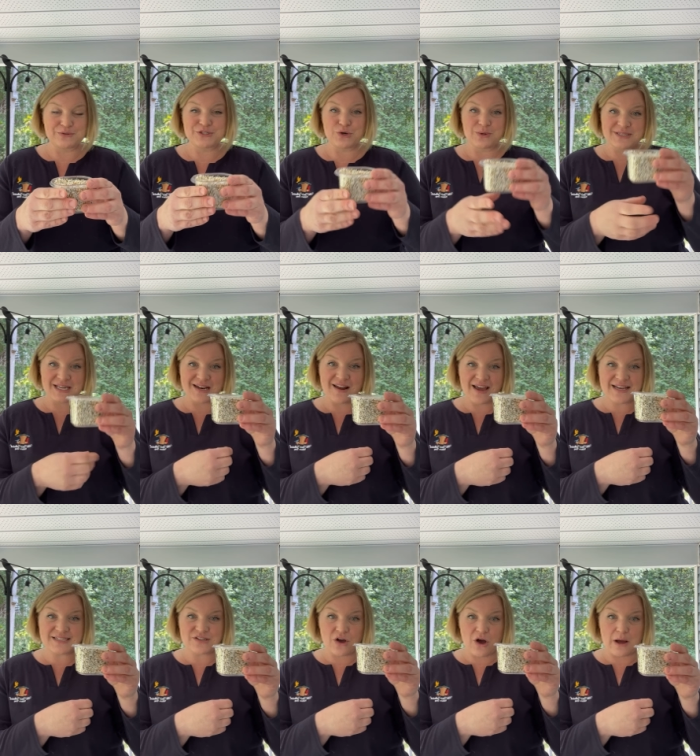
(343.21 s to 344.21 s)
So it's a
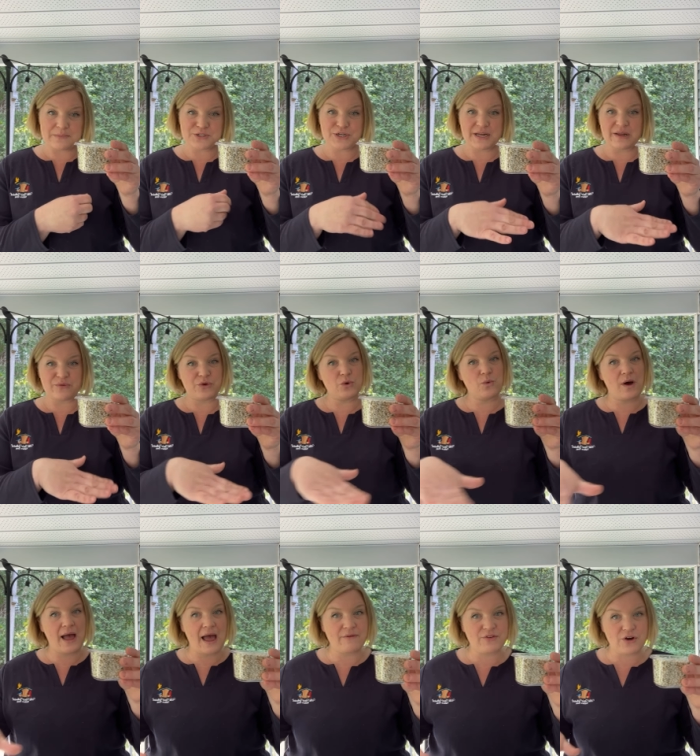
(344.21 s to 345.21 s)
nice option if you
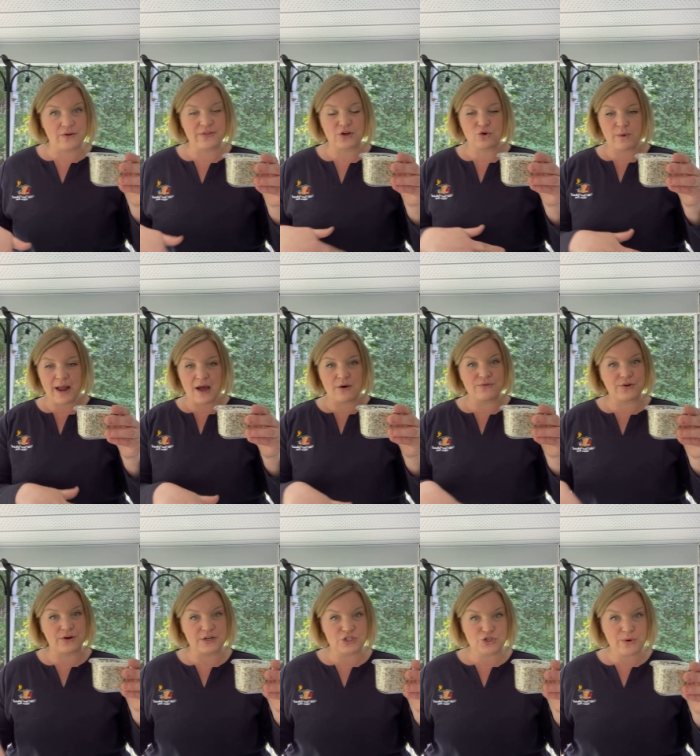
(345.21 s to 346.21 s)
have it on the ground,
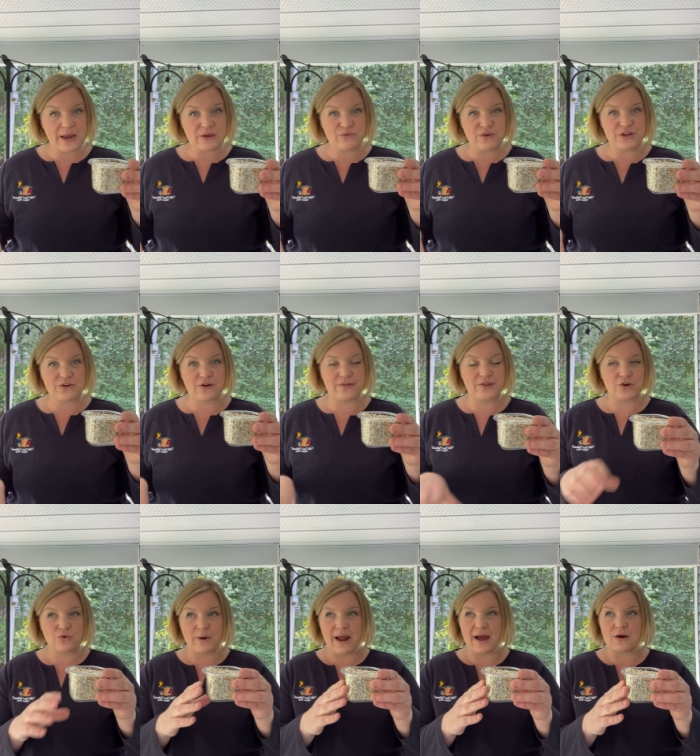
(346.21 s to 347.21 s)
on a tray feeder on the
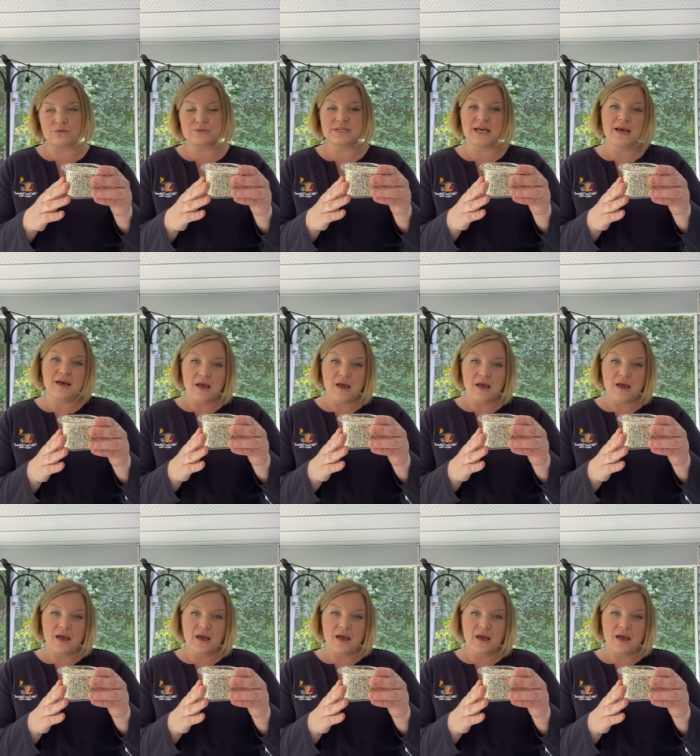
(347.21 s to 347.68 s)
ground,